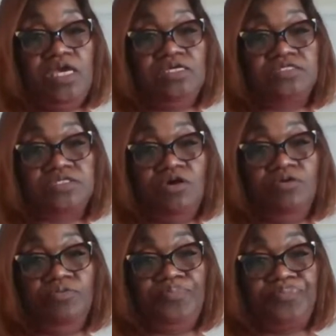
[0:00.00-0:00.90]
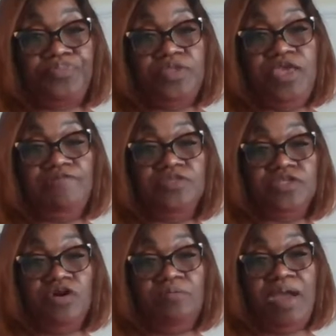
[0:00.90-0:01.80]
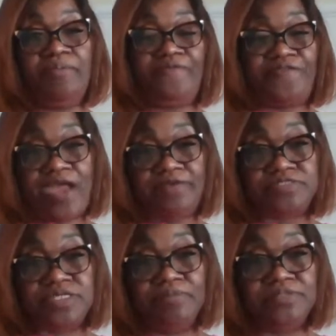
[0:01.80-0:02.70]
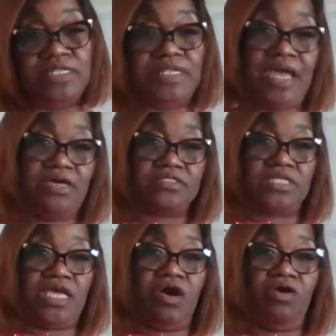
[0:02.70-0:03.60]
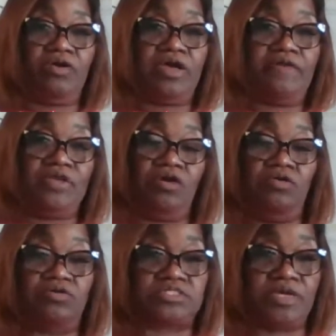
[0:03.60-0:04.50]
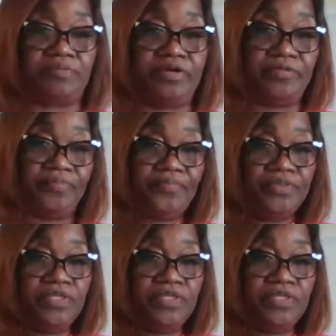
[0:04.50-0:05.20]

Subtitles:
And so even though it might be 5 siblings in the house, they all have their own separate